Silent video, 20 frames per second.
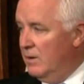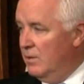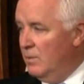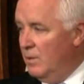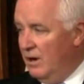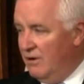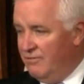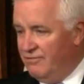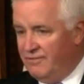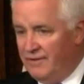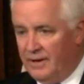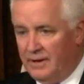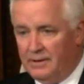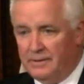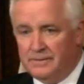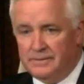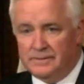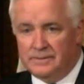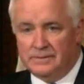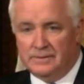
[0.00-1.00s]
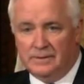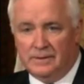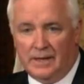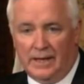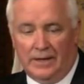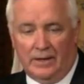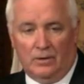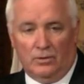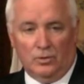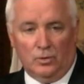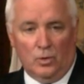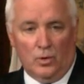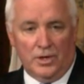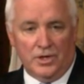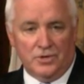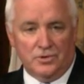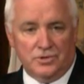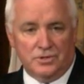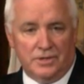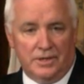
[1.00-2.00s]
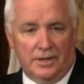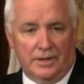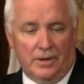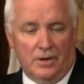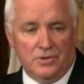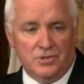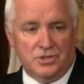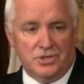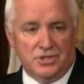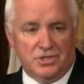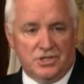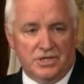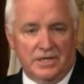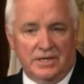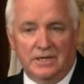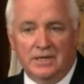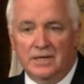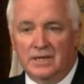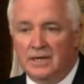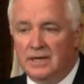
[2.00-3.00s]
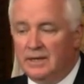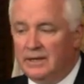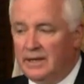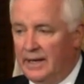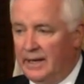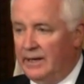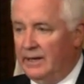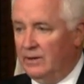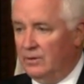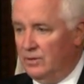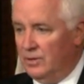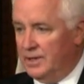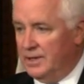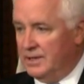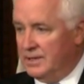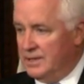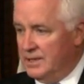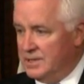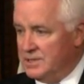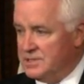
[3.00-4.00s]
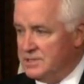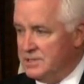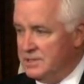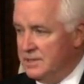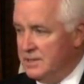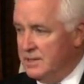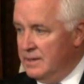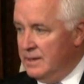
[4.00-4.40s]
Welfare, and our lawyers at OGC taking a look at this.